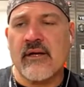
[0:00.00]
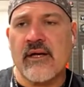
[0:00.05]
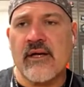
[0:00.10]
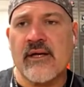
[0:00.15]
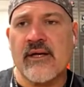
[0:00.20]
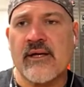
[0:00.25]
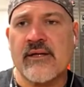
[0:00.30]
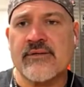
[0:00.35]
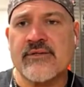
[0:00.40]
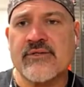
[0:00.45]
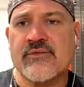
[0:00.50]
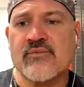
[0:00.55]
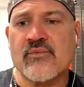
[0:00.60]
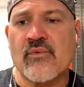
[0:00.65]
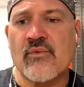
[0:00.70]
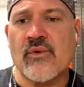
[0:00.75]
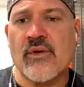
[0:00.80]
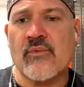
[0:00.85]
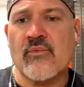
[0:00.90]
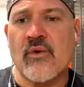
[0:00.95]
I just
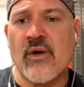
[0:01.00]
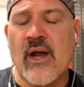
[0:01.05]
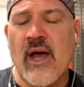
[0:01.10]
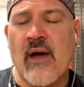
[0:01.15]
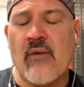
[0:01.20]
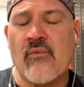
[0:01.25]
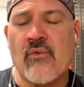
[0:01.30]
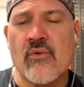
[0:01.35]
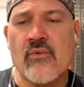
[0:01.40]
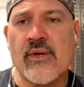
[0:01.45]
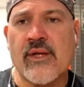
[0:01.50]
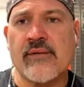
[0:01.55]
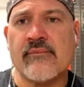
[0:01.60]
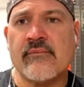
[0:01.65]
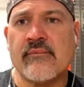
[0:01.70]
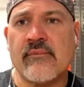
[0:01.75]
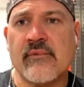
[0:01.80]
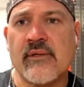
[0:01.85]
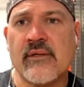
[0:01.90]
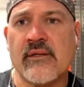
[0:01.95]
wanted what I wanted,
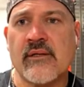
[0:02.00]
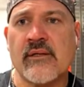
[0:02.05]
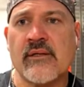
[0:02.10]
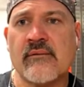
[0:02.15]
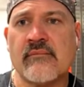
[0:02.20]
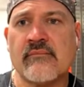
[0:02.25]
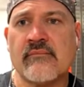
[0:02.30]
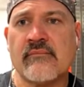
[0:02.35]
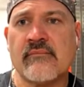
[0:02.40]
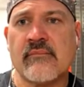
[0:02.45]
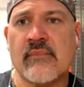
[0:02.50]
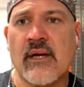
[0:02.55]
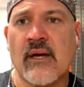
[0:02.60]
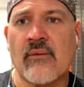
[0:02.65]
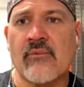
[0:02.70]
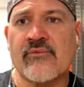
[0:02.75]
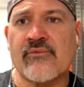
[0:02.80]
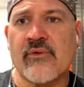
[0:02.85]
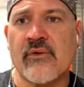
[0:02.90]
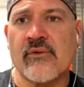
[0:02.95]
and
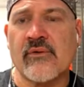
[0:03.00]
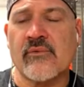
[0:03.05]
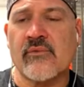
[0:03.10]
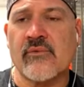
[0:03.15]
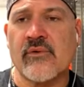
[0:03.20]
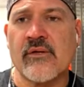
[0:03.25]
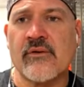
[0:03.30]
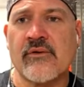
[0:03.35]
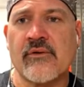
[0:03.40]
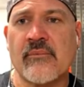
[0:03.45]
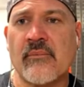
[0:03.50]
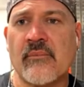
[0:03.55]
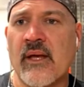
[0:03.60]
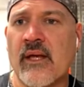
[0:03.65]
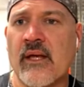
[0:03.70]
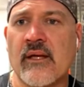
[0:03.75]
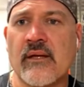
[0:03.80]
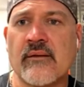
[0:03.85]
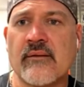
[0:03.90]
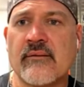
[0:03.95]
I was the only one who could
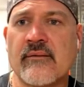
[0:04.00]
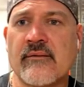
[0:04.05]
make it.